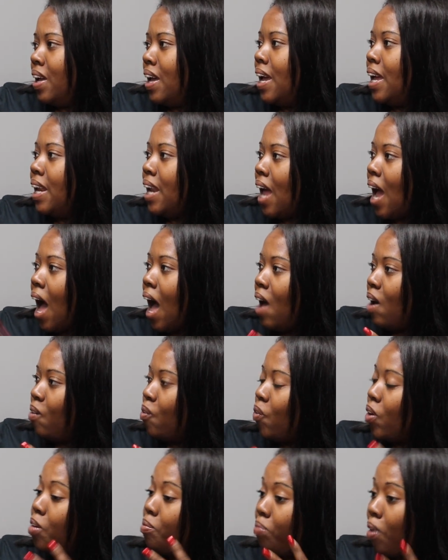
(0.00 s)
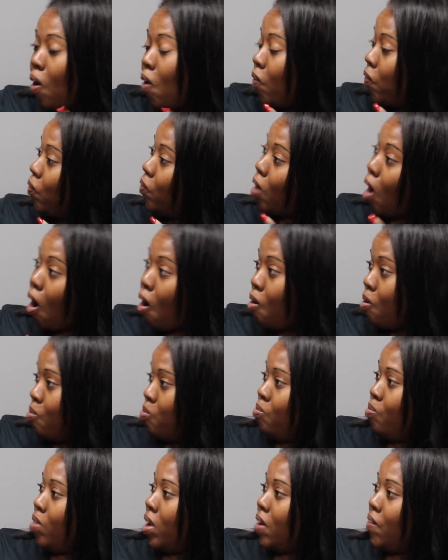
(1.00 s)
And we both
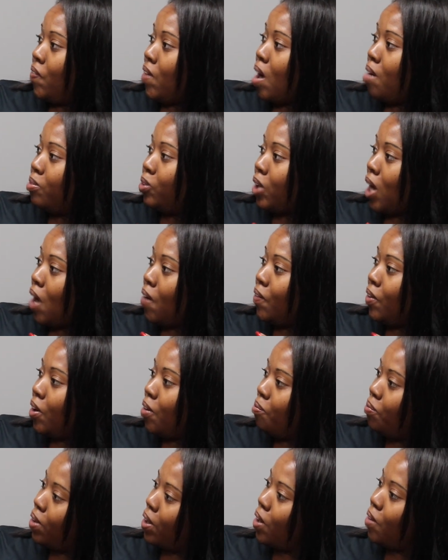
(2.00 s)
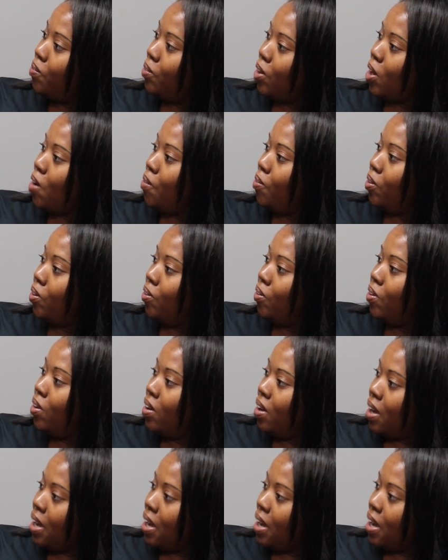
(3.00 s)
know if I'm driving a BMW,